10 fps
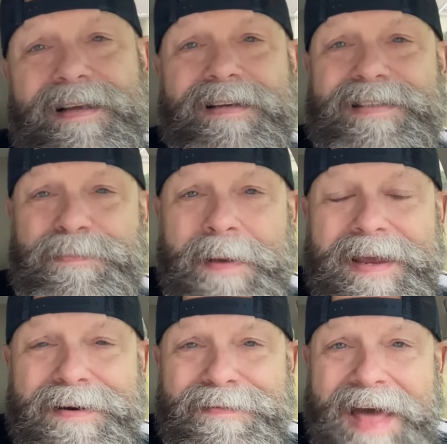
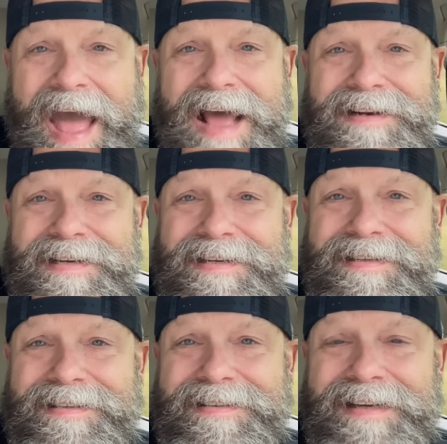speaking of that,
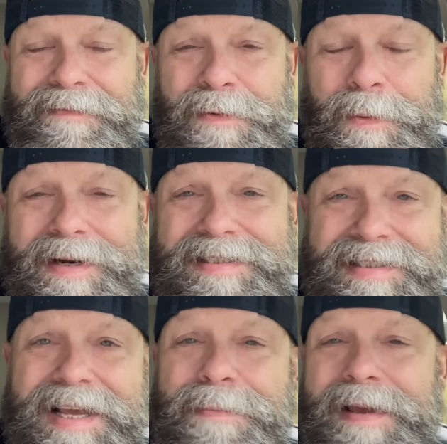if you want to
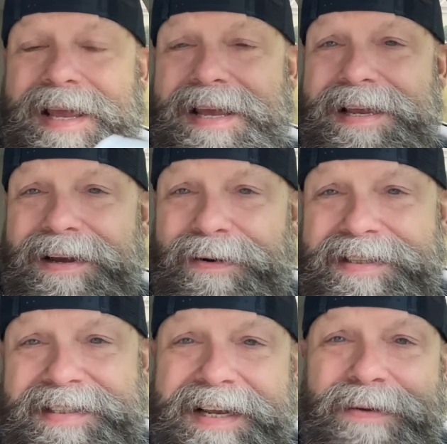see me or see